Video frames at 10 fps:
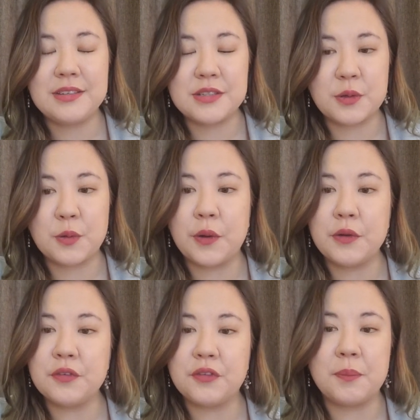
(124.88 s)
To
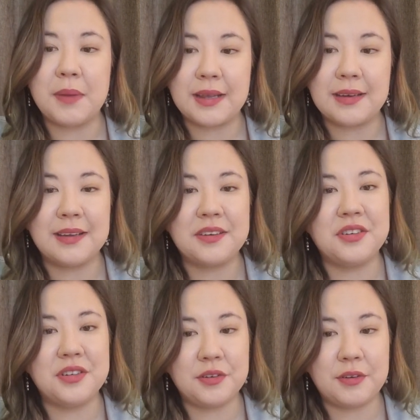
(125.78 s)
quote from my
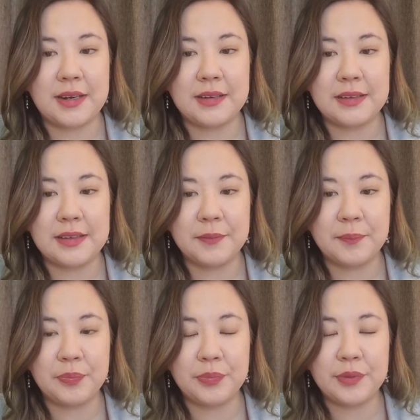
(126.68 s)
collection directly,
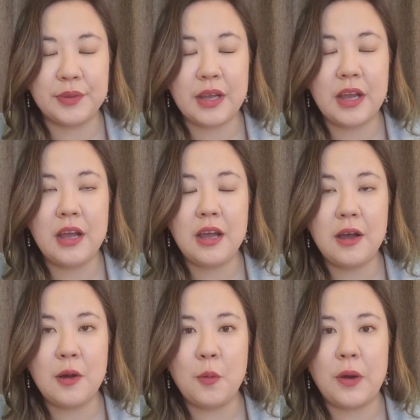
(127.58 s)

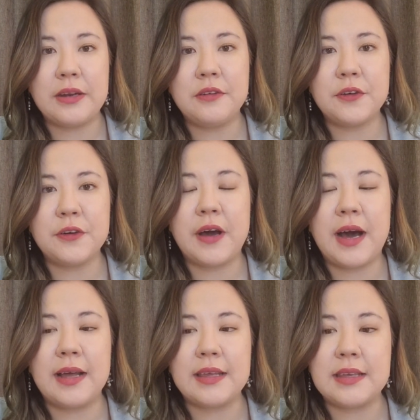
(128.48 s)
one of her
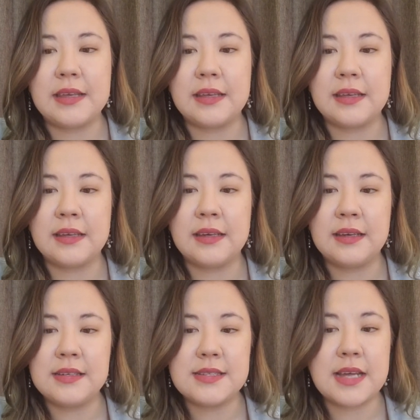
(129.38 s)
ayi
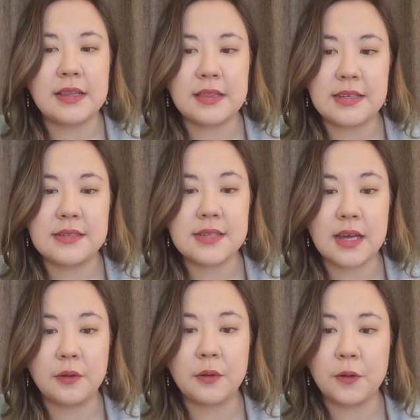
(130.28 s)
sang these
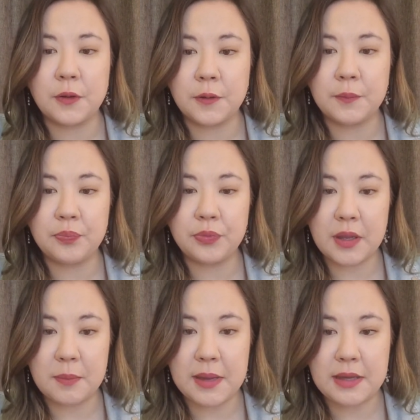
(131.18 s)
sangor,
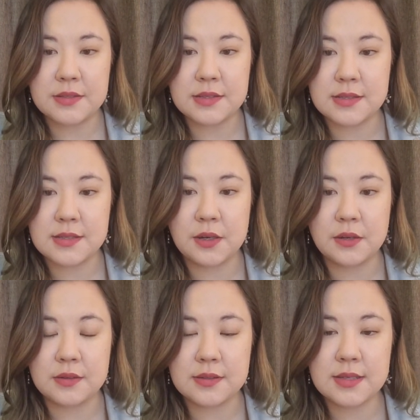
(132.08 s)
mountain
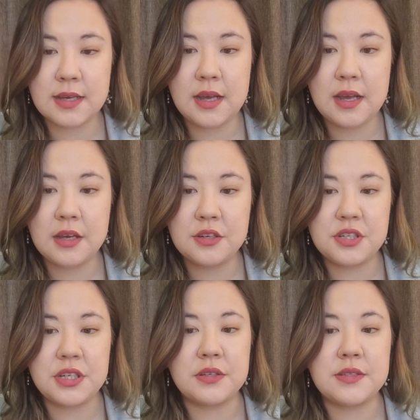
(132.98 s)
songs.
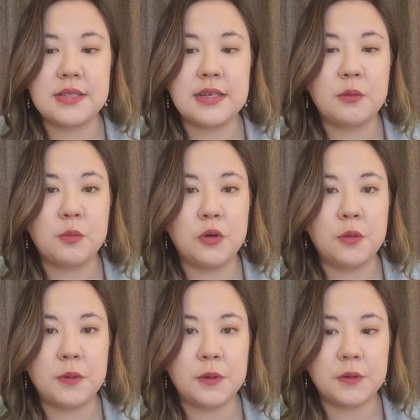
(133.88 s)
She could sing it
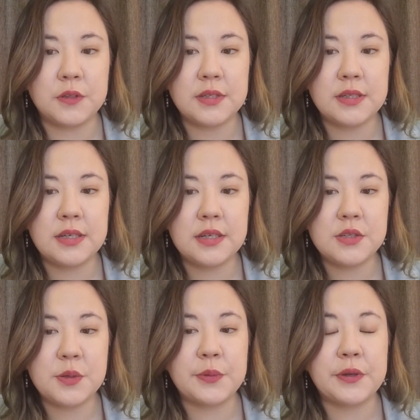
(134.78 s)
warbled,
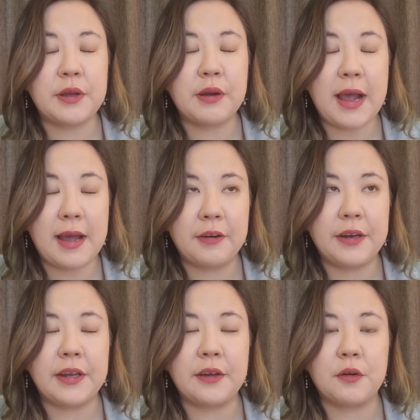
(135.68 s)
so it could
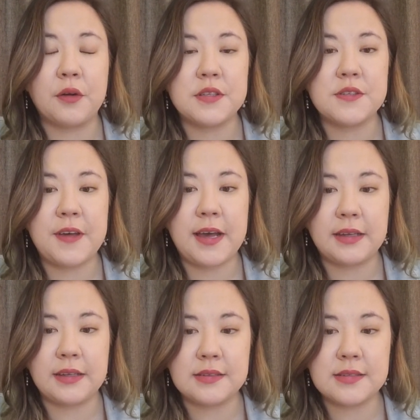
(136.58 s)
carry across
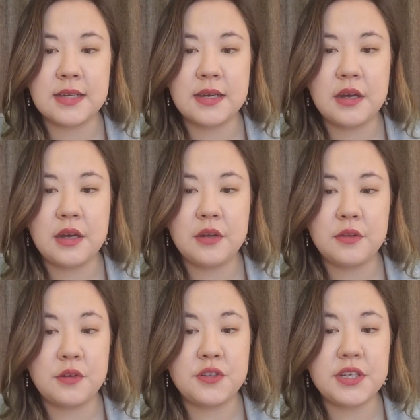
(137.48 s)
valleys,
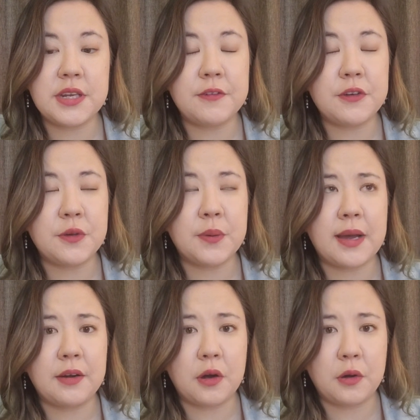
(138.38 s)
though she never knew
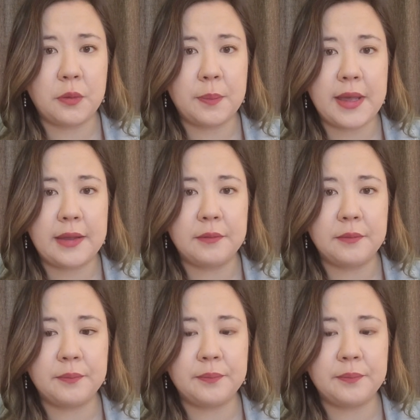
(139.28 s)
how to hold a pen.